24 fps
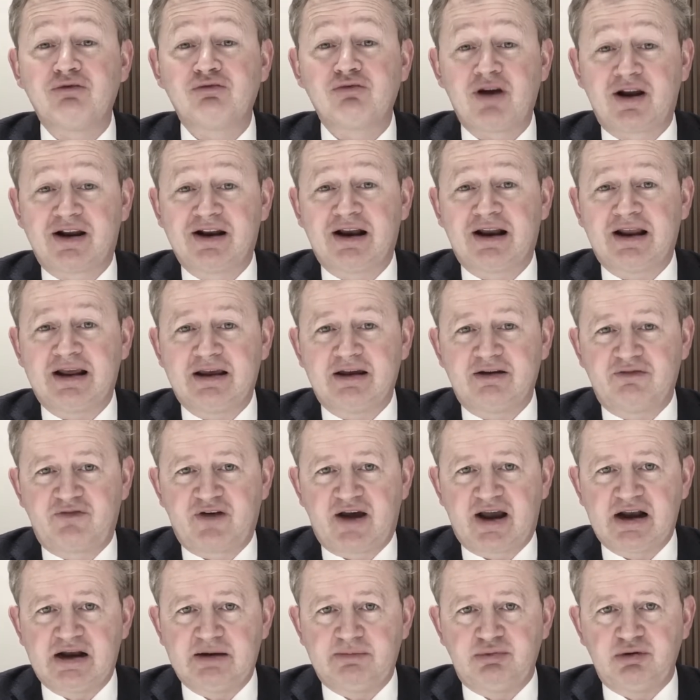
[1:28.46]
readily
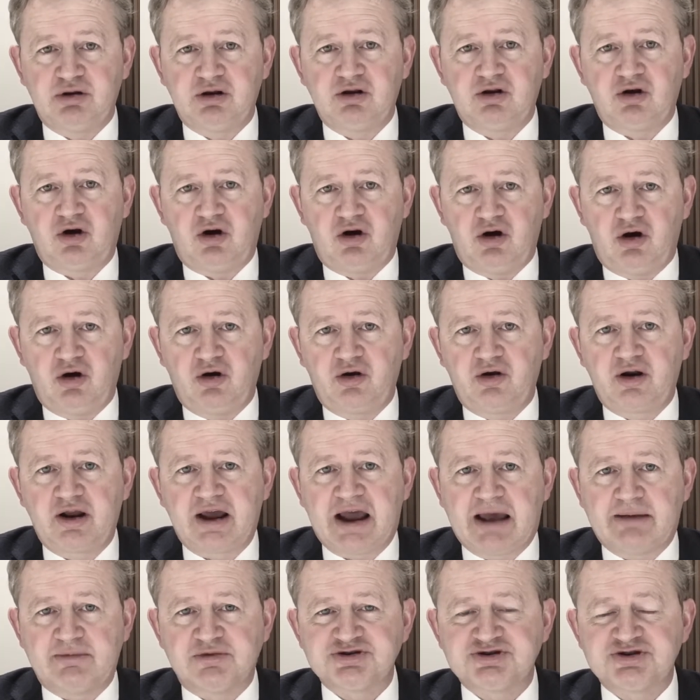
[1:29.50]
available on
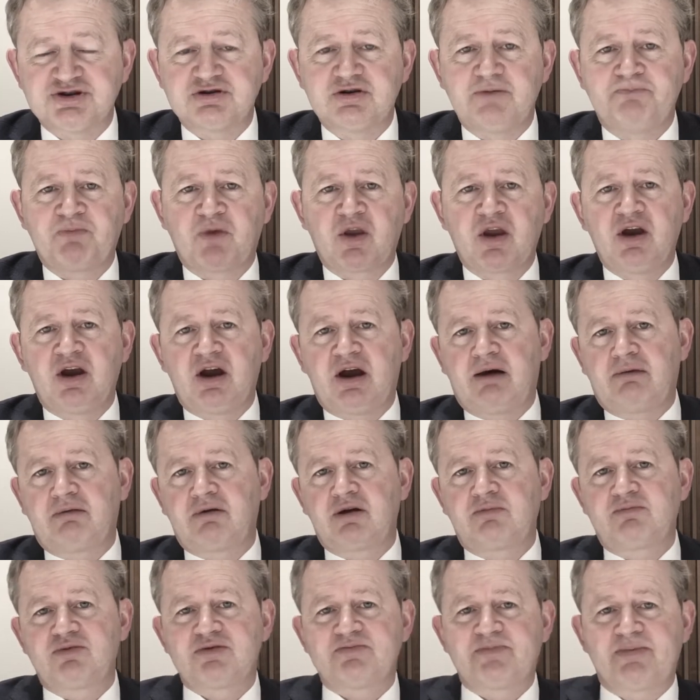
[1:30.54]
Amazon. I'm
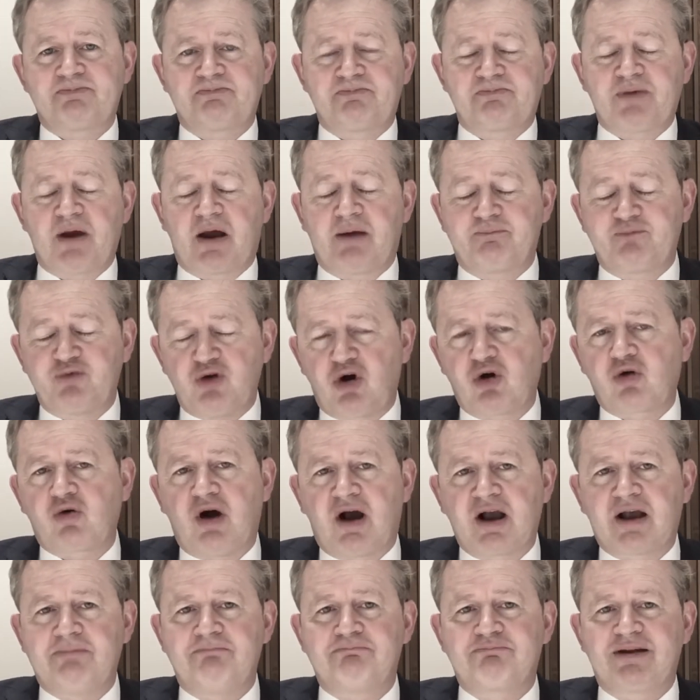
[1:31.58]
going to be, I've not
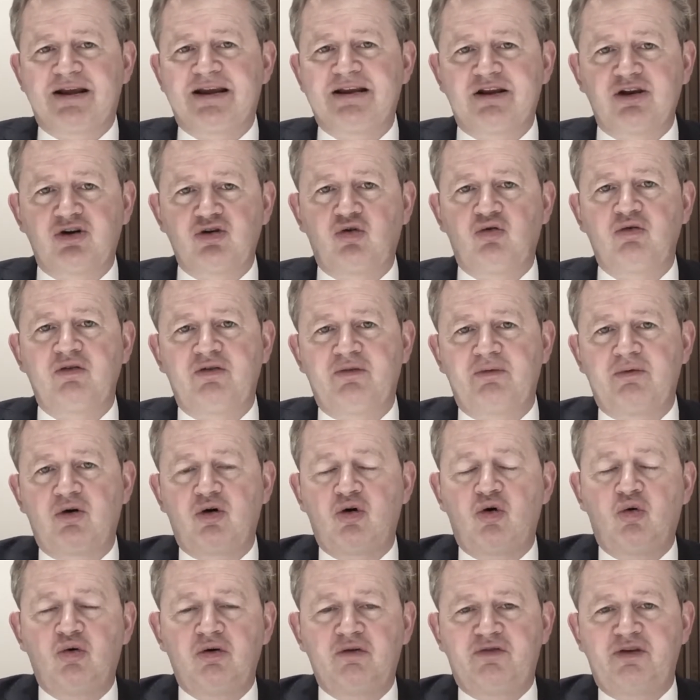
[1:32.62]
quite completed
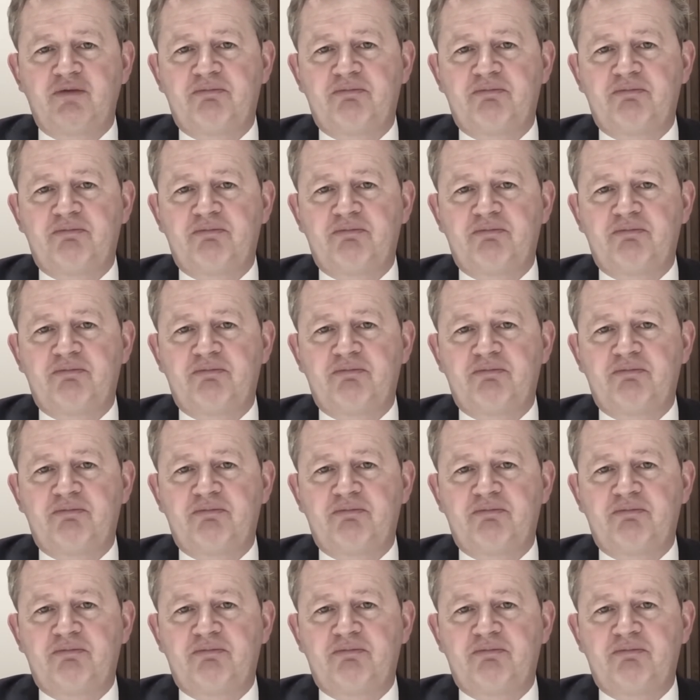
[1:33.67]
all of the